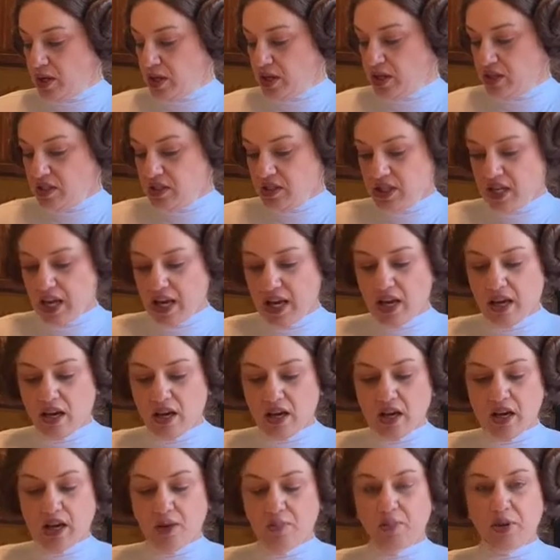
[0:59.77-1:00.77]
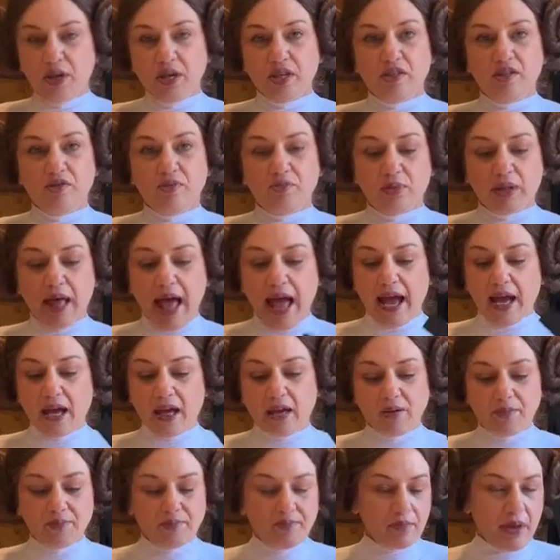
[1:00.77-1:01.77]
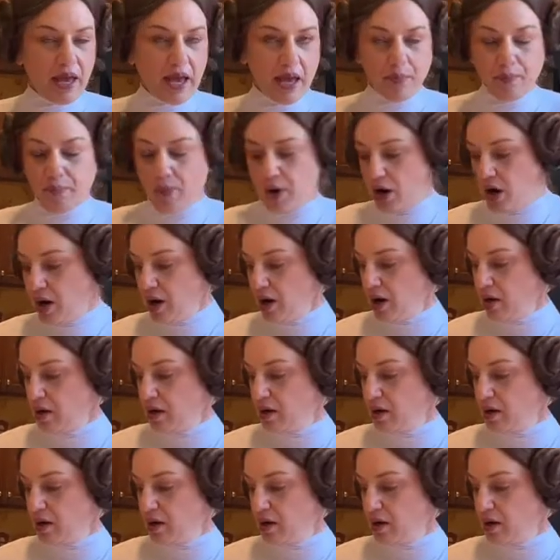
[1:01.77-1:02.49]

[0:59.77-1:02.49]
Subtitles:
is take a piece of black paper.